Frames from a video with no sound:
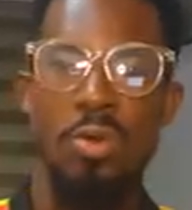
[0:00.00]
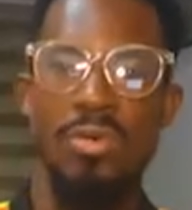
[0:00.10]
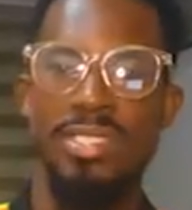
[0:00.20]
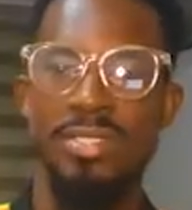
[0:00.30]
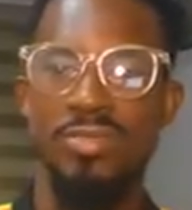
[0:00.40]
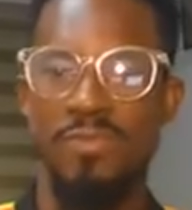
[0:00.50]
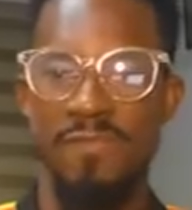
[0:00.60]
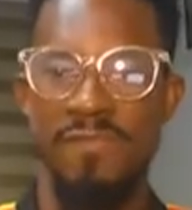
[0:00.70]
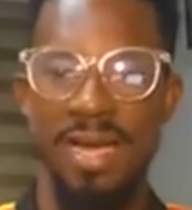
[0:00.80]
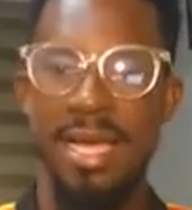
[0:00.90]
written to
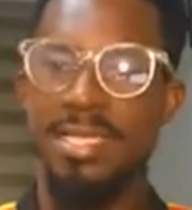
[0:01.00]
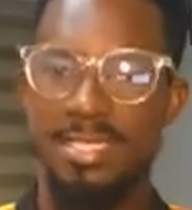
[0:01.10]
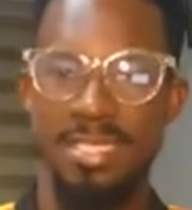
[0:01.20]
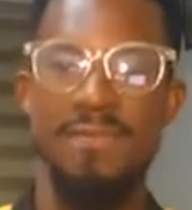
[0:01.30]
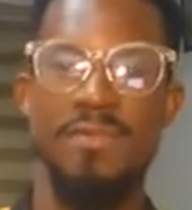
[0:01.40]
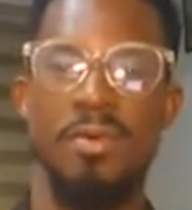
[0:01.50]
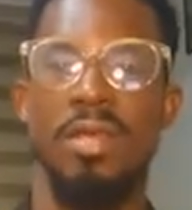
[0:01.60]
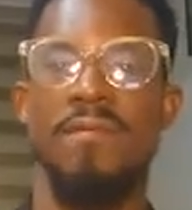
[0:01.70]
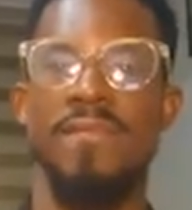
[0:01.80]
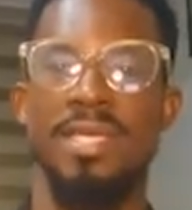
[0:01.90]
FIFA seeking for
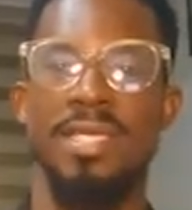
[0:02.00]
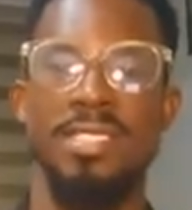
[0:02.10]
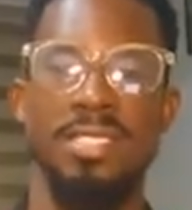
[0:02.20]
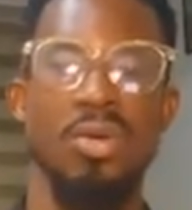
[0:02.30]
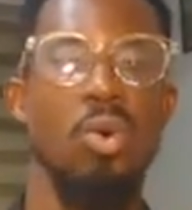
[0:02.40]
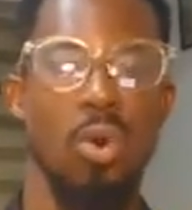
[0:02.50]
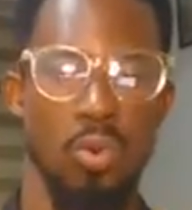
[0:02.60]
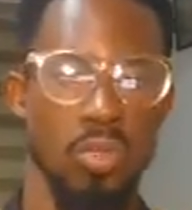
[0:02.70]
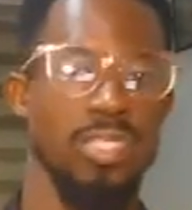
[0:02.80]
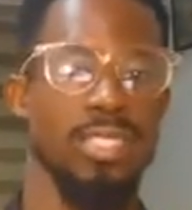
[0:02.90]
clarification
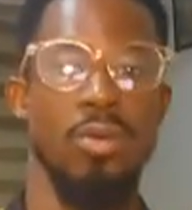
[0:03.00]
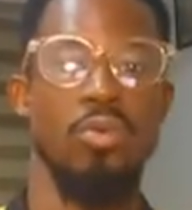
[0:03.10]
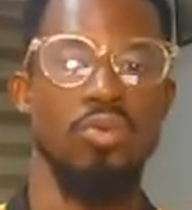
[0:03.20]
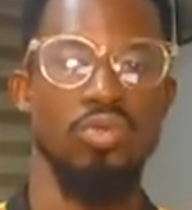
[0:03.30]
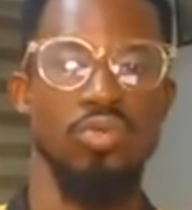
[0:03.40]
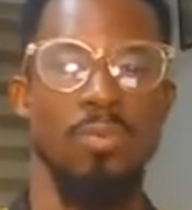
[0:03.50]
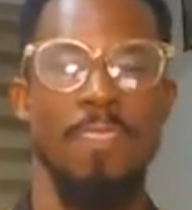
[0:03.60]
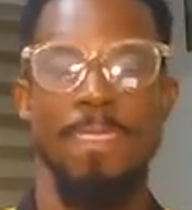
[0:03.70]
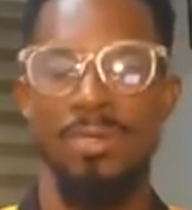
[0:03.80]
on what they are going to do.